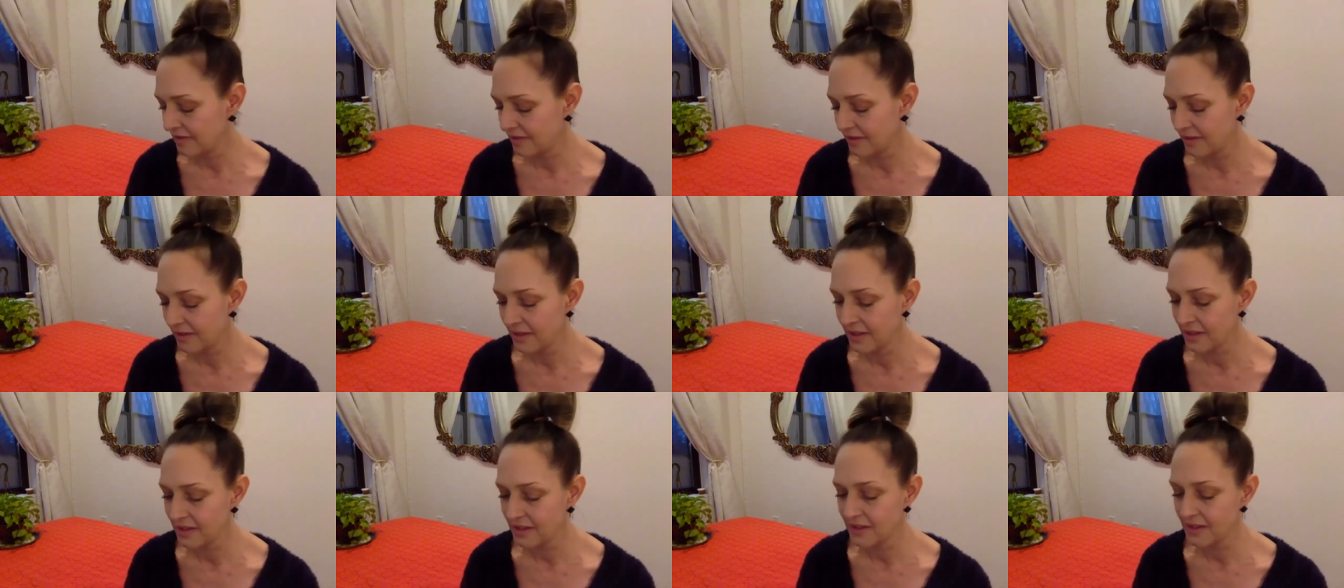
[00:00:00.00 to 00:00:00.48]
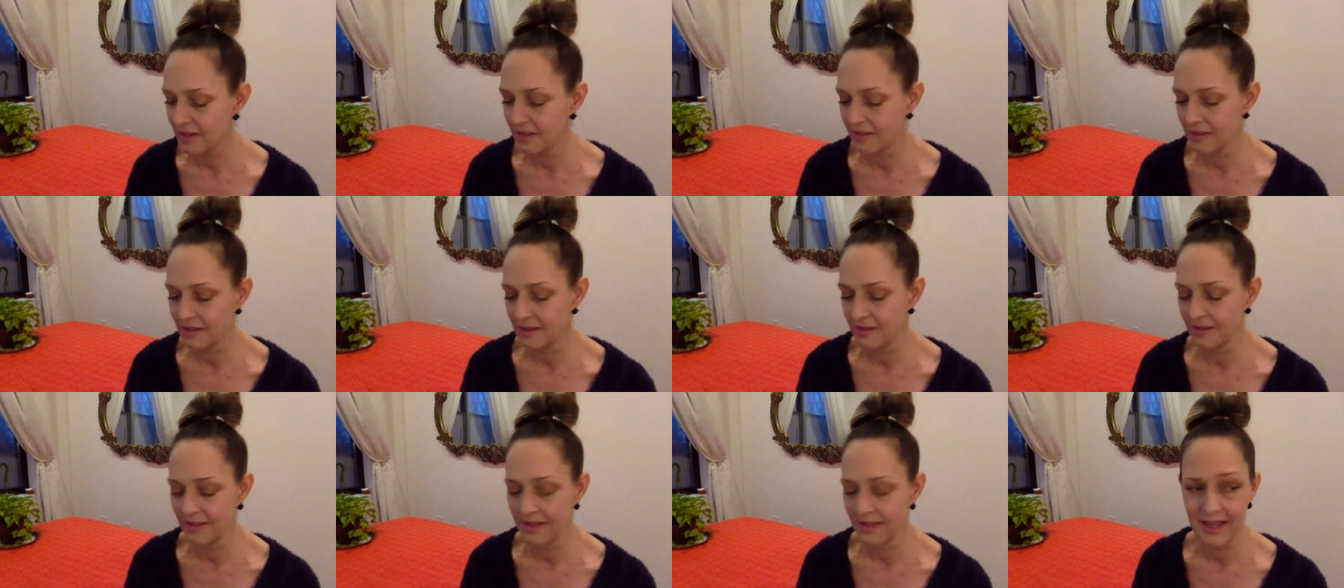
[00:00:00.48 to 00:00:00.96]
this
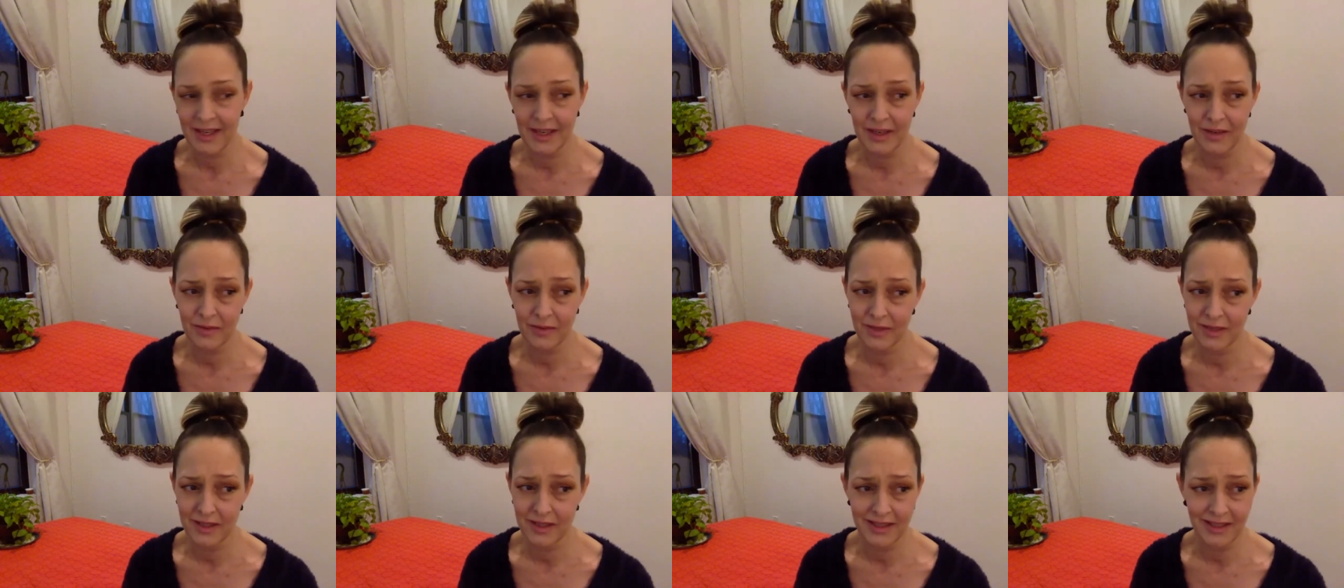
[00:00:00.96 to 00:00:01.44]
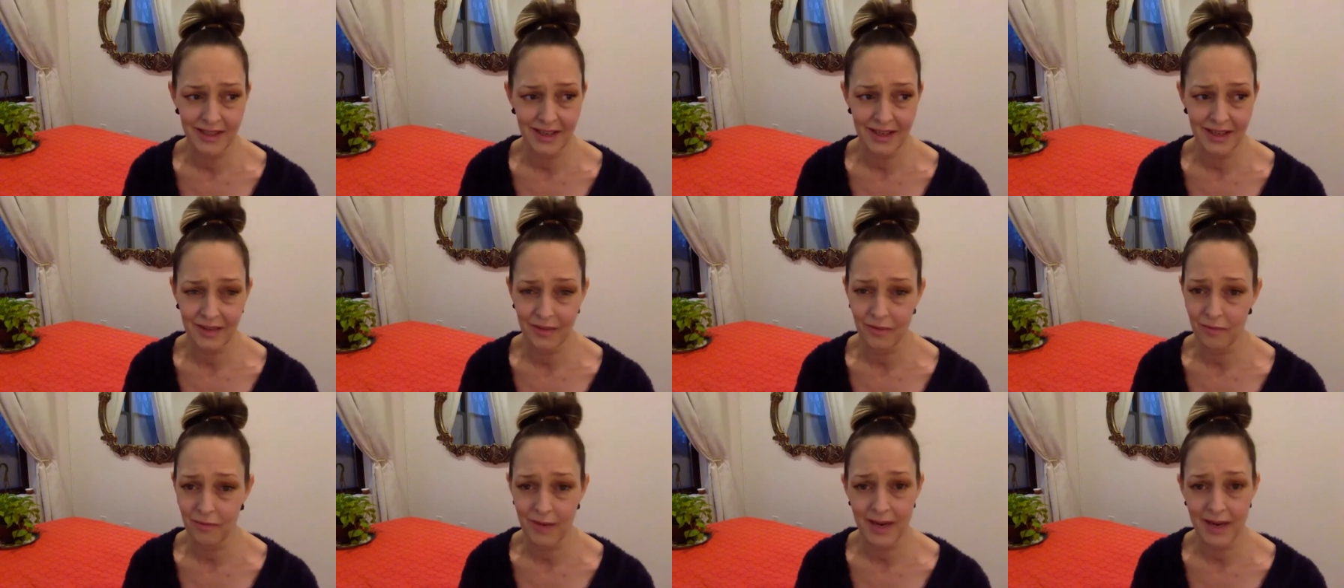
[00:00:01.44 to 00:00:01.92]
lady was like
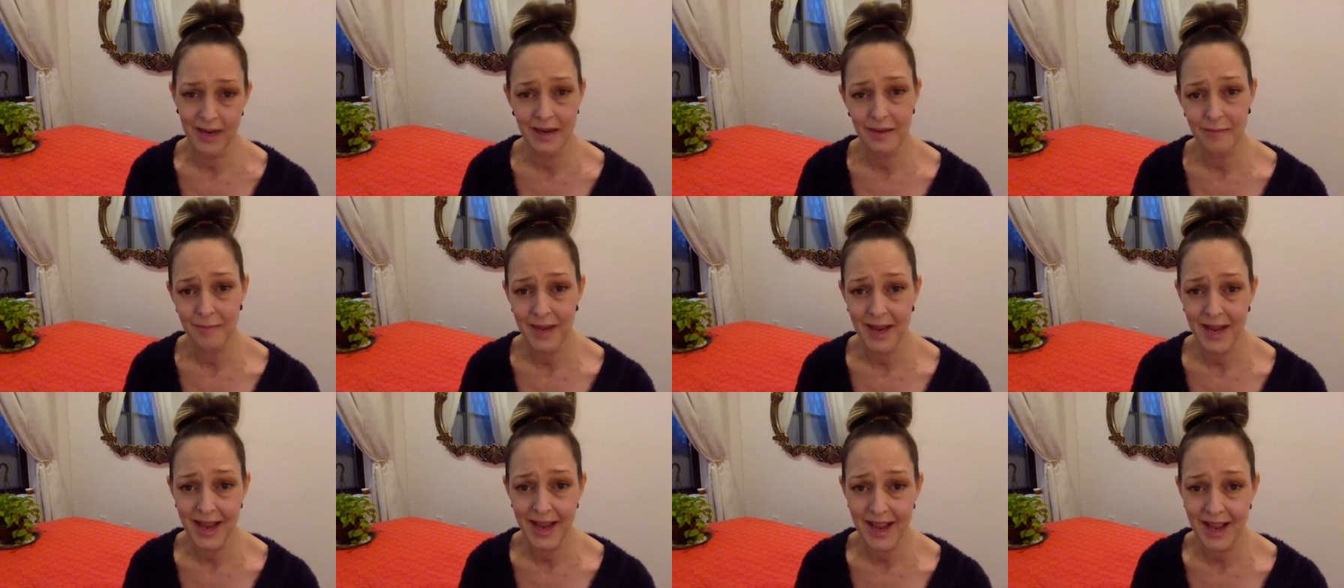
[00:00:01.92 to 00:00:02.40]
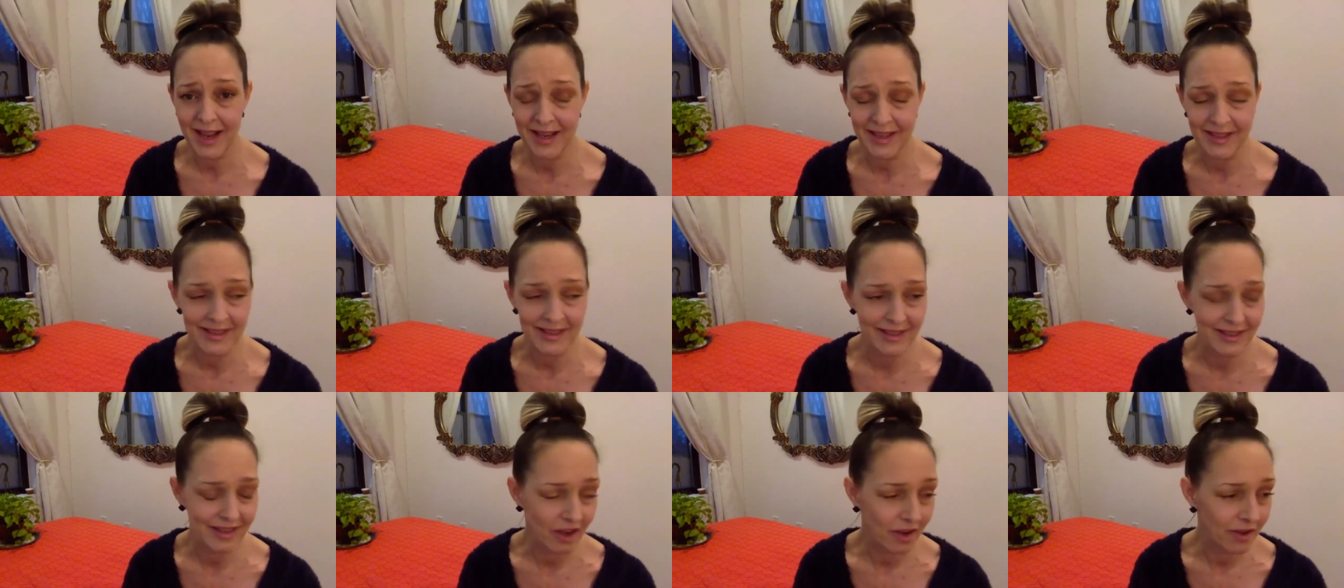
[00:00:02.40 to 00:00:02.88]
right up my
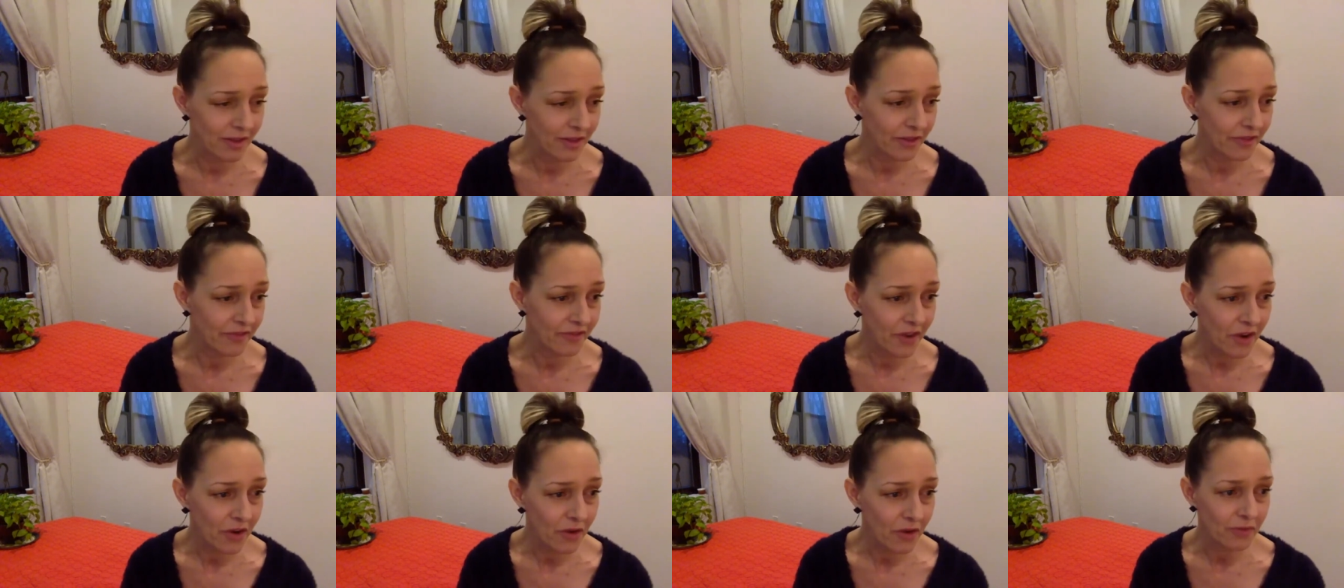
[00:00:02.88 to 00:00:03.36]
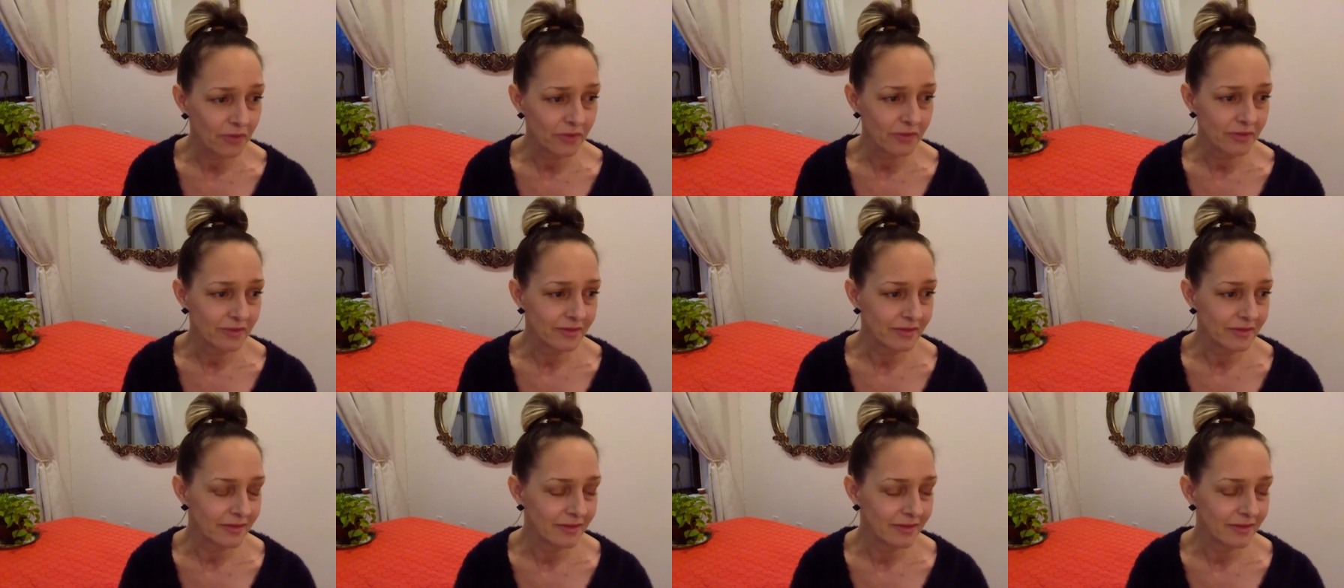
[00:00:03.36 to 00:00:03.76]
ass on the phone.